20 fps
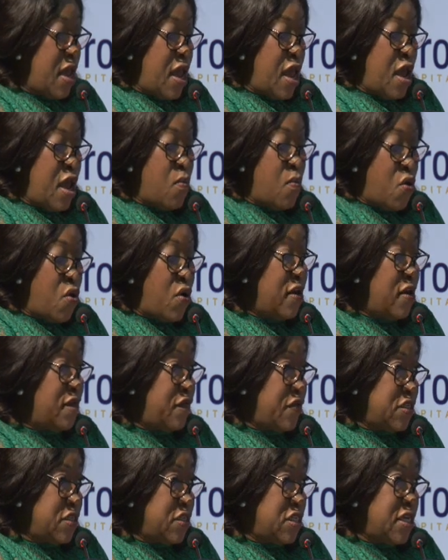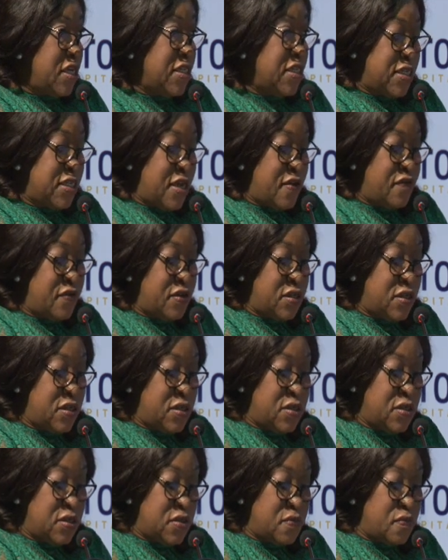and more efficient
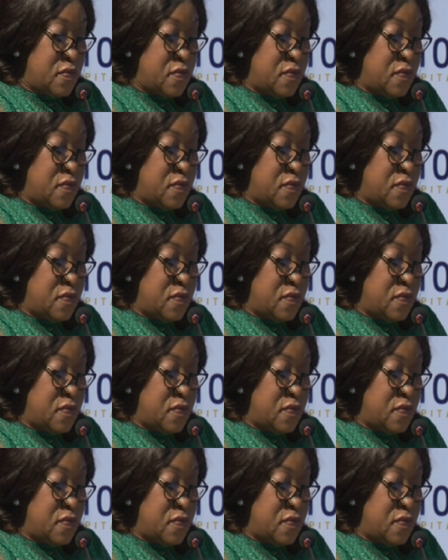services.